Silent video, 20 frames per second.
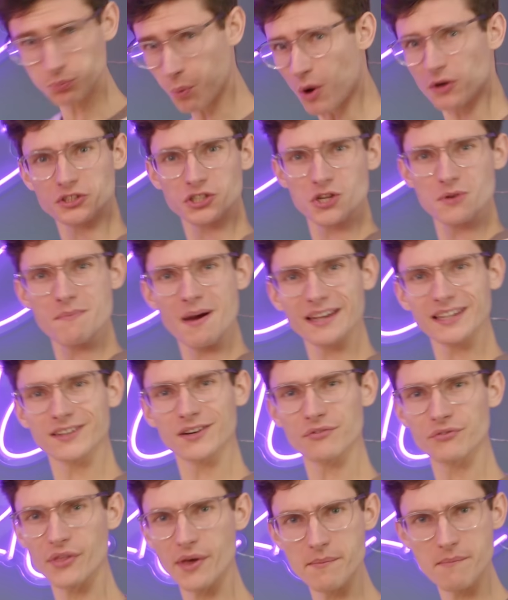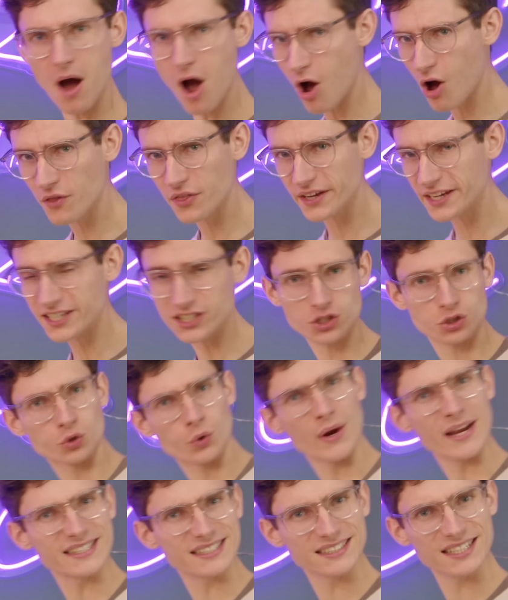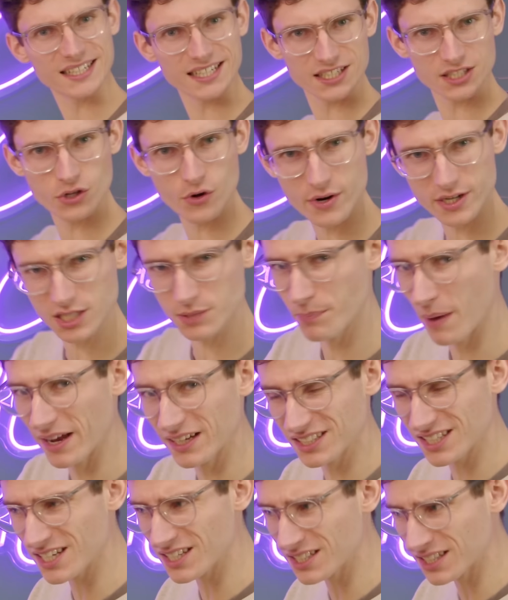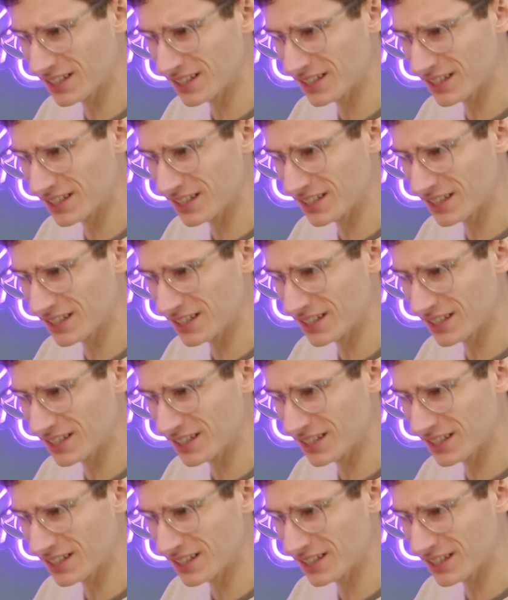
What do you make of them? Are they as drastic as you expected?